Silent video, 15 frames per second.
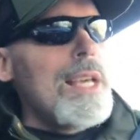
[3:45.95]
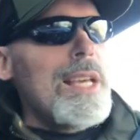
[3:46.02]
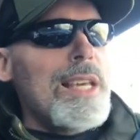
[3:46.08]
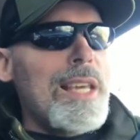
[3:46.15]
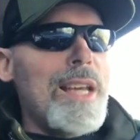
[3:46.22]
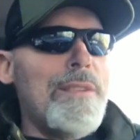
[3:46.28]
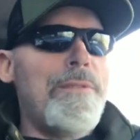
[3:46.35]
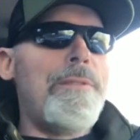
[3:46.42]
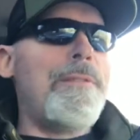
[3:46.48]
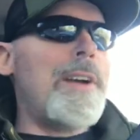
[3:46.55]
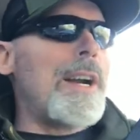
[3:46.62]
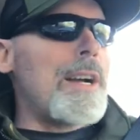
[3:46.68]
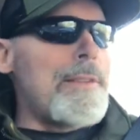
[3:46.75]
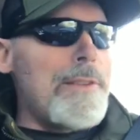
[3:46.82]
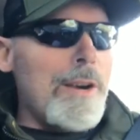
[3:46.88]
get
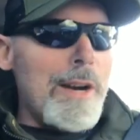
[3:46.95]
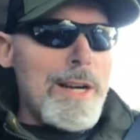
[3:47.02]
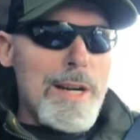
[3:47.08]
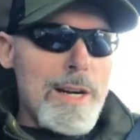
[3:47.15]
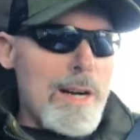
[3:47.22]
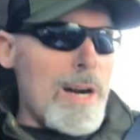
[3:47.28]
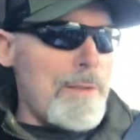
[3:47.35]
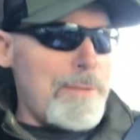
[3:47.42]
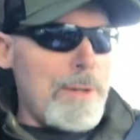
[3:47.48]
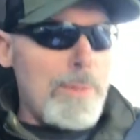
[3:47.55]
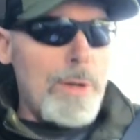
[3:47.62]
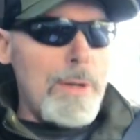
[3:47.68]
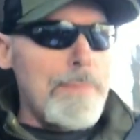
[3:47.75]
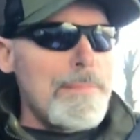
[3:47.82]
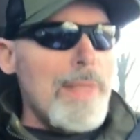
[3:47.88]
very, very uncomfortable.